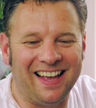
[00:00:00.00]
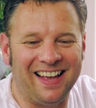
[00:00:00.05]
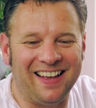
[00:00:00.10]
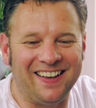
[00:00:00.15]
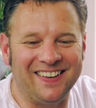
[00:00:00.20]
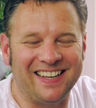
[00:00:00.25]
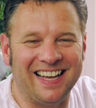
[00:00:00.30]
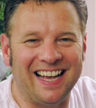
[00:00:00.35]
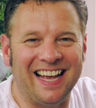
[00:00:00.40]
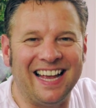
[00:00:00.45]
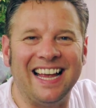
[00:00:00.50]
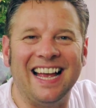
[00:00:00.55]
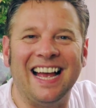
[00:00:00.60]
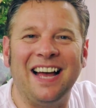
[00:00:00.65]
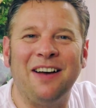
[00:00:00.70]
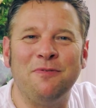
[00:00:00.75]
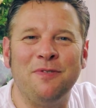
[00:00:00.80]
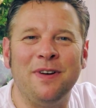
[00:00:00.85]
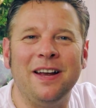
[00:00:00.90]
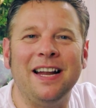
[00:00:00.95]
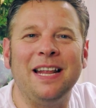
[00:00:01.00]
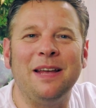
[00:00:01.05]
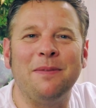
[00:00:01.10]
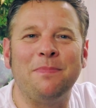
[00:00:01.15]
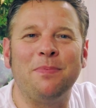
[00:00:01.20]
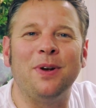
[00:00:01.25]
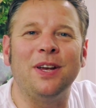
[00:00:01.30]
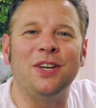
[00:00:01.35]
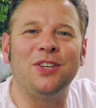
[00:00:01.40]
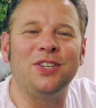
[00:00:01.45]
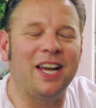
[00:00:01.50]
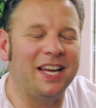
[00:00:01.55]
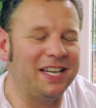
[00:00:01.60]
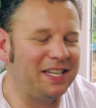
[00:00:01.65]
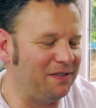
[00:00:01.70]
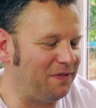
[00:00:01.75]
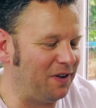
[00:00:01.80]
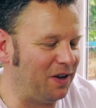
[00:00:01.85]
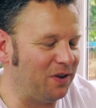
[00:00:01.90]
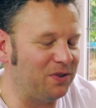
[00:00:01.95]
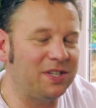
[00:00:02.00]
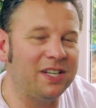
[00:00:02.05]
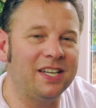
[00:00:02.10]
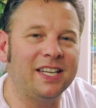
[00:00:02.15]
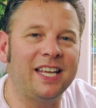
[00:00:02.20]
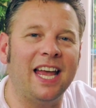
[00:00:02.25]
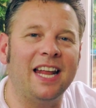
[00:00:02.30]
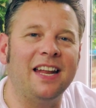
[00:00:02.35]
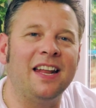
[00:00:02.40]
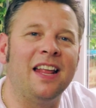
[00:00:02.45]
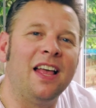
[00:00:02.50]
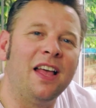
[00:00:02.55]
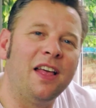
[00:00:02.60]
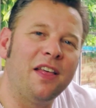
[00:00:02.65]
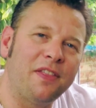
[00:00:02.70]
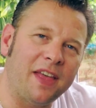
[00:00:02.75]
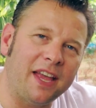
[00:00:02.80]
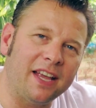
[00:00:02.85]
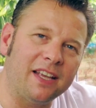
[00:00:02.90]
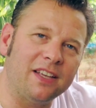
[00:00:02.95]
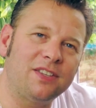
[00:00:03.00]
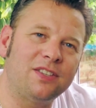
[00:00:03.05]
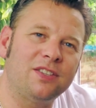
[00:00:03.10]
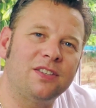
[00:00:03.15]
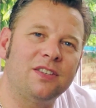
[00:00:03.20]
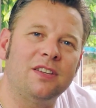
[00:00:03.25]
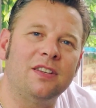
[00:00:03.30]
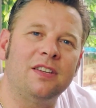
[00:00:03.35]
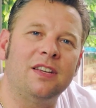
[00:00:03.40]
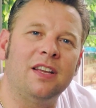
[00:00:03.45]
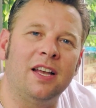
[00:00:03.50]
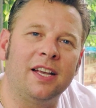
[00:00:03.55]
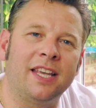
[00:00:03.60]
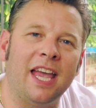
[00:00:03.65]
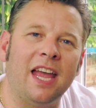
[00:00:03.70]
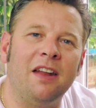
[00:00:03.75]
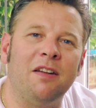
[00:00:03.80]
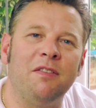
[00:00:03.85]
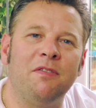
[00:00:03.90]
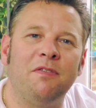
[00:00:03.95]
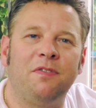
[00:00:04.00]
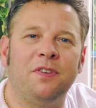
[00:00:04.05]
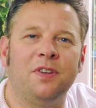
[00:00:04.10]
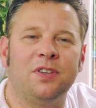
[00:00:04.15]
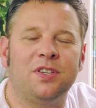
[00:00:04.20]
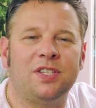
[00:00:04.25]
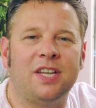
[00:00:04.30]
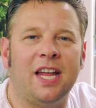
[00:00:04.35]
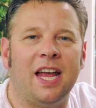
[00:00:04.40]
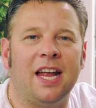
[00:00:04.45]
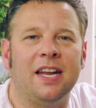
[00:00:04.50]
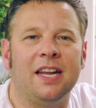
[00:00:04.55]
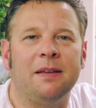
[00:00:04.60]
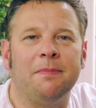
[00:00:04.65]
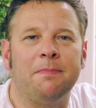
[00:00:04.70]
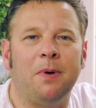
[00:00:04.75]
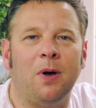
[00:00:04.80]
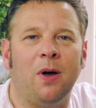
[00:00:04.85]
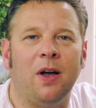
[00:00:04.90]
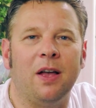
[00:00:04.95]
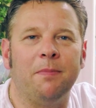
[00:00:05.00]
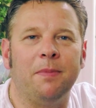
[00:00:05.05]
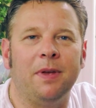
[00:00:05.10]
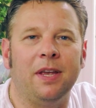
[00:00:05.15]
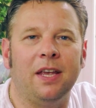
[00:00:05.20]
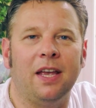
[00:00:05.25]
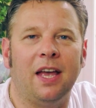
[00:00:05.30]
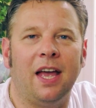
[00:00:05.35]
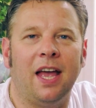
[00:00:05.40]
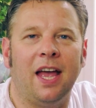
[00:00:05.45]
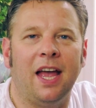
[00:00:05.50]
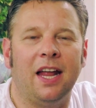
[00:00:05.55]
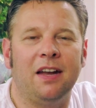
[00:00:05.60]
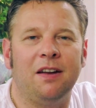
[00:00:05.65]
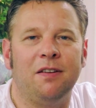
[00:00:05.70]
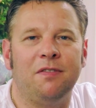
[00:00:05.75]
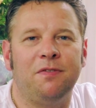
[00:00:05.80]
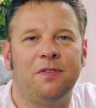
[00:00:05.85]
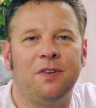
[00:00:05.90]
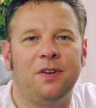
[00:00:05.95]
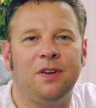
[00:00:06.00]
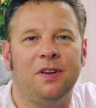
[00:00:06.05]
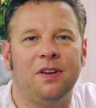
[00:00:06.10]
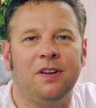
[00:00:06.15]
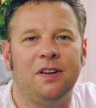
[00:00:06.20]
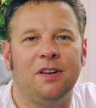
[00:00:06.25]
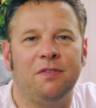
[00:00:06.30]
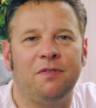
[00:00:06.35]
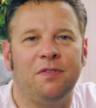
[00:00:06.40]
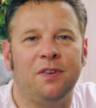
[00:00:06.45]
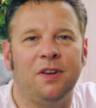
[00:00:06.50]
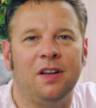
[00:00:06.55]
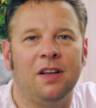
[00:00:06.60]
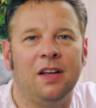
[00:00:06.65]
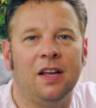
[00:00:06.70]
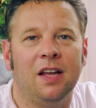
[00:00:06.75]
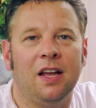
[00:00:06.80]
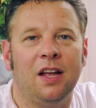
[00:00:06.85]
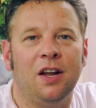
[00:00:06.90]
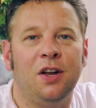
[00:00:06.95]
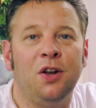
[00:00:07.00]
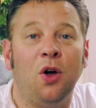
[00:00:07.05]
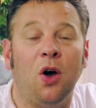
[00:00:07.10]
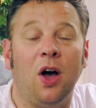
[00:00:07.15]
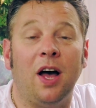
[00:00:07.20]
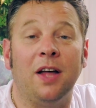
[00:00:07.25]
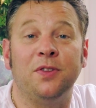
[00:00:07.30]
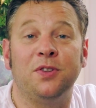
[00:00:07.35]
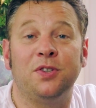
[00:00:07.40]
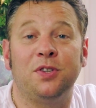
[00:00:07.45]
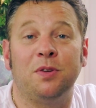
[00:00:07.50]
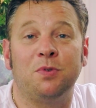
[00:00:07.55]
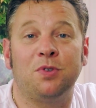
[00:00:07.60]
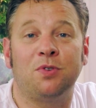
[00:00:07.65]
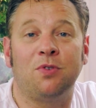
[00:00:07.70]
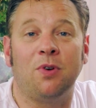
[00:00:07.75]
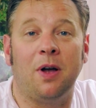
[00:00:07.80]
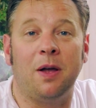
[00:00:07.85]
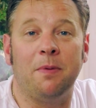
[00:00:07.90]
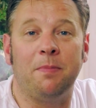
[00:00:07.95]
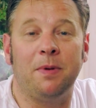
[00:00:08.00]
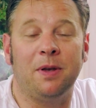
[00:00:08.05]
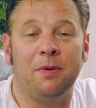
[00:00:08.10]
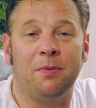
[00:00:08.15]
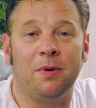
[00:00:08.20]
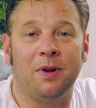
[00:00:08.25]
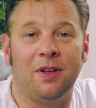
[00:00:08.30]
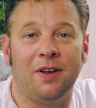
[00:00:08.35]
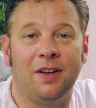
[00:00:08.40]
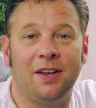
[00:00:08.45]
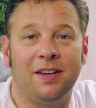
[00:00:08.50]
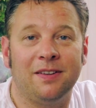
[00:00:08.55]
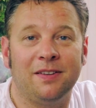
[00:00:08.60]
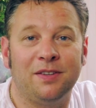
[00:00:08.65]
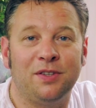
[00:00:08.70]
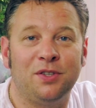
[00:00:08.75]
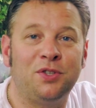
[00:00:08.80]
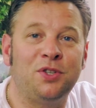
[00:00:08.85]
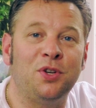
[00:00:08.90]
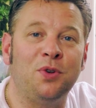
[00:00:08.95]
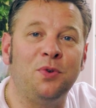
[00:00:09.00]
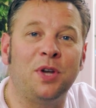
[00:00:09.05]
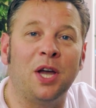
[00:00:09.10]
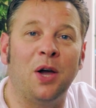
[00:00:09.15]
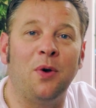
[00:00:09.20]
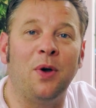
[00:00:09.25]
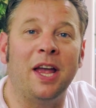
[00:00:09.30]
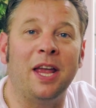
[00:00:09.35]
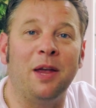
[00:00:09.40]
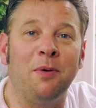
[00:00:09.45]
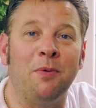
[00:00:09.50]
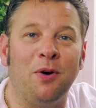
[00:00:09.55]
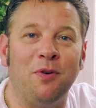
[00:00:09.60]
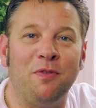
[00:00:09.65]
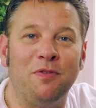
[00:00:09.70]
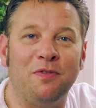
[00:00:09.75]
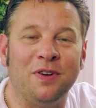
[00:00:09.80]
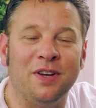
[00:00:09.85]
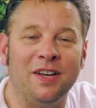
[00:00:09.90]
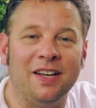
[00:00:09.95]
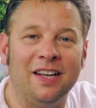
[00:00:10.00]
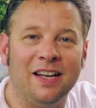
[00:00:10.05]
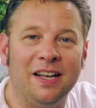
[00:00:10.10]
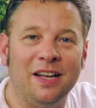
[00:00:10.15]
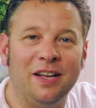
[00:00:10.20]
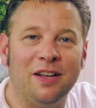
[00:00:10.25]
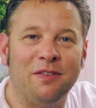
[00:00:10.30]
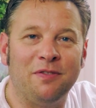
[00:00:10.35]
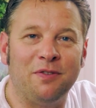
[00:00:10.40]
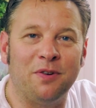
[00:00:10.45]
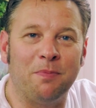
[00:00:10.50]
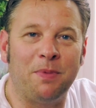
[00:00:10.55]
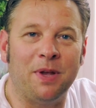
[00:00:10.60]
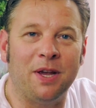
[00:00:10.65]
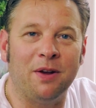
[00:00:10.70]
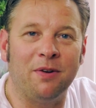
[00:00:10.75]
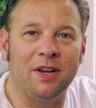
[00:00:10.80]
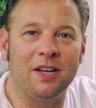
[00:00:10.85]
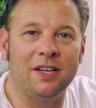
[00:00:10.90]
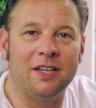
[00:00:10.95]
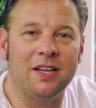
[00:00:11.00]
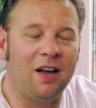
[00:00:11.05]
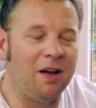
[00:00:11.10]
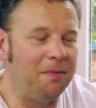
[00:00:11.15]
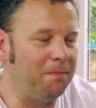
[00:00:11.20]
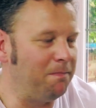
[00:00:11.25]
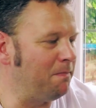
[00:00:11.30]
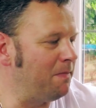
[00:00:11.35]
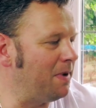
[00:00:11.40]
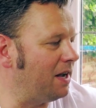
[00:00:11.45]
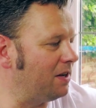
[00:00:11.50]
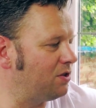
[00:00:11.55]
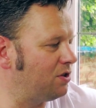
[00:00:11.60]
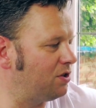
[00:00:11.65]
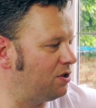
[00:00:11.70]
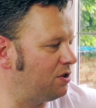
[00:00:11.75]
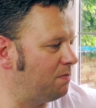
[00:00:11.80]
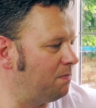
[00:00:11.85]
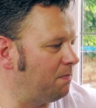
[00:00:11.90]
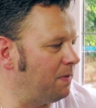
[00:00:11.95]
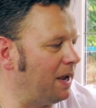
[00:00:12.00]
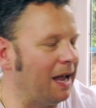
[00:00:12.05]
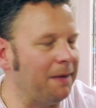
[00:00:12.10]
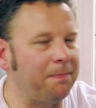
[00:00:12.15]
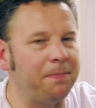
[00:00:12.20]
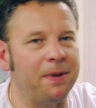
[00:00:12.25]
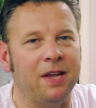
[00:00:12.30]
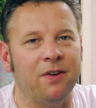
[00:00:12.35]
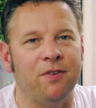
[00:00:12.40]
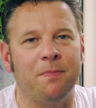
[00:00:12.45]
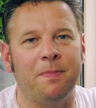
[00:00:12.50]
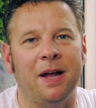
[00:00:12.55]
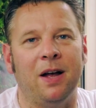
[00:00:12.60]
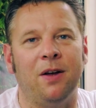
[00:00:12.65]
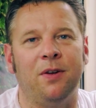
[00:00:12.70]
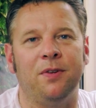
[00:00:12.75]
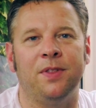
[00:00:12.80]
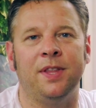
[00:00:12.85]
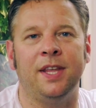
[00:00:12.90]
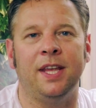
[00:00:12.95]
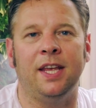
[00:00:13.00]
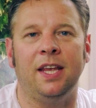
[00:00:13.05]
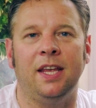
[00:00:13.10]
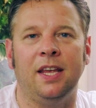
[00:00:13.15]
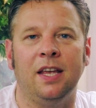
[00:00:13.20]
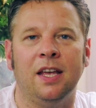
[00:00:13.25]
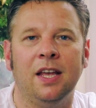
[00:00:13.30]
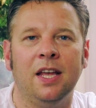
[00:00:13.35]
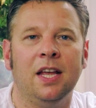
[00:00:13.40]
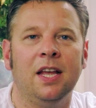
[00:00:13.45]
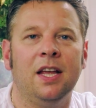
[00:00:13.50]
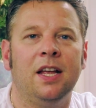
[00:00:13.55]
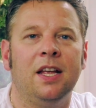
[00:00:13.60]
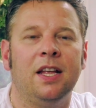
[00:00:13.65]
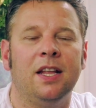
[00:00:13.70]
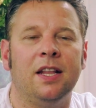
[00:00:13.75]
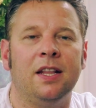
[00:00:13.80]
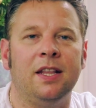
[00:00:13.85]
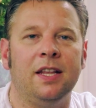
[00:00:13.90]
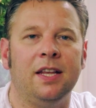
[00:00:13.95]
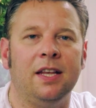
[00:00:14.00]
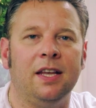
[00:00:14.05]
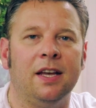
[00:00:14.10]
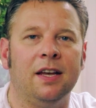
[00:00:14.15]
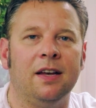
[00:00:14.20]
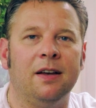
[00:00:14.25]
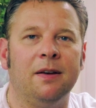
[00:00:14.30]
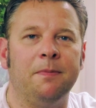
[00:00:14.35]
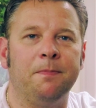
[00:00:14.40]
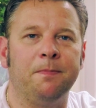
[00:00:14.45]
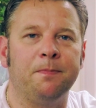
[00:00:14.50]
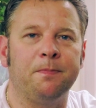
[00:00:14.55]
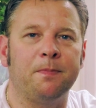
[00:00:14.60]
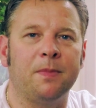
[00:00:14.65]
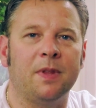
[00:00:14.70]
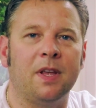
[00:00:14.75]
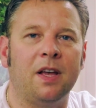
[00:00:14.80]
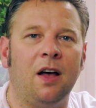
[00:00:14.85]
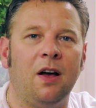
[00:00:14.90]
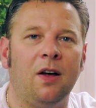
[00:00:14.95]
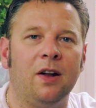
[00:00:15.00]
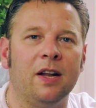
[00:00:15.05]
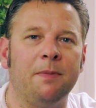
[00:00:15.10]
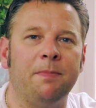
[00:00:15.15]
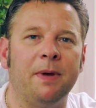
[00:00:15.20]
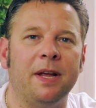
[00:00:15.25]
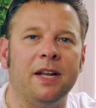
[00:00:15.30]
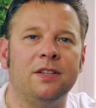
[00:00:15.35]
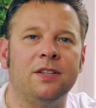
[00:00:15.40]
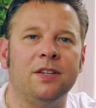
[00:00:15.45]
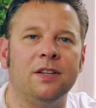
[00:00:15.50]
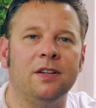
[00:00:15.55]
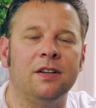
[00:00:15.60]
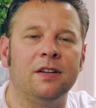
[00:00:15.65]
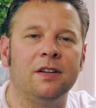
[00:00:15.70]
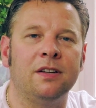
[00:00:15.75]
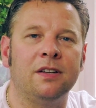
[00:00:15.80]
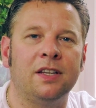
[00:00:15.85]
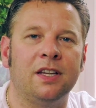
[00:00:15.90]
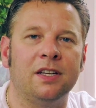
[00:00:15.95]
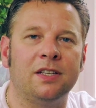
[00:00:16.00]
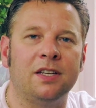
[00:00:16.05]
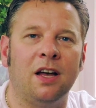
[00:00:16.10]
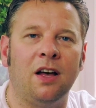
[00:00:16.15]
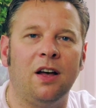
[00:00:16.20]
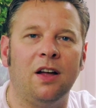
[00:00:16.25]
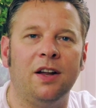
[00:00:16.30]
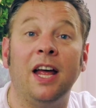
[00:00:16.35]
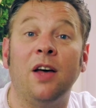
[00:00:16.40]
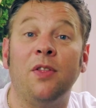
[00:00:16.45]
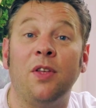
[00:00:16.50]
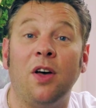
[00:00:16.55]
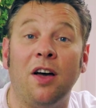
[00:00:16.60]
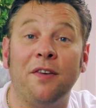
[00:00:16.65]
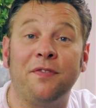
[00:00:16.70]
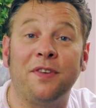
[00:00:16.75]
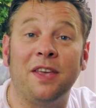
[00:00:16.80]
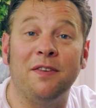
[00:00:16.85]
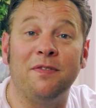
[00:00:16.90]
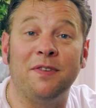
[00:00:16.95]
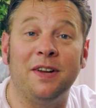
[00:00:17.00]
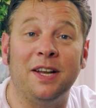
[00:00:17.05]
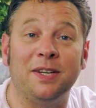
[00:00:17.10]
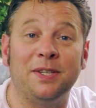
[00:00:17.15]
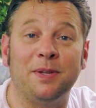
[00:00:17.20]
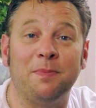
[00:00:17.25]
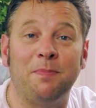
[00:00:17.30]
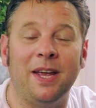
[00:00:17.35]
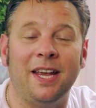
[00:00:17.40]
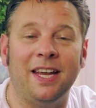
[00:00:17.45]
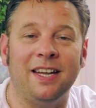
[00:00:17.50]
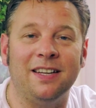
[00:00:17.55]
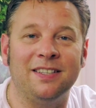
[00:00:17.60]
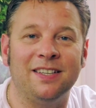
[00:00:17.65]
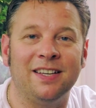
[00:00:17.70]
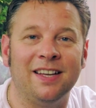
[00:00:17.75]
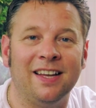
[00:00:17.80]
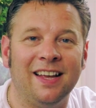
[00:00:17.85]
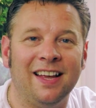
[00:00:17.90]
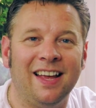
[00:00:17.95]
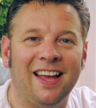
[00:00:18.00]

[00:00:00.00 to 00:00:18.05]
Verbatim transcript: Okay, I really appreciate it, folks. And again, thanks again for standing by me and for for not unsubscribing when I do go AWOL for for a period. I'm much happier about the the um, Harley Benton guitar now that I've given it to Pete.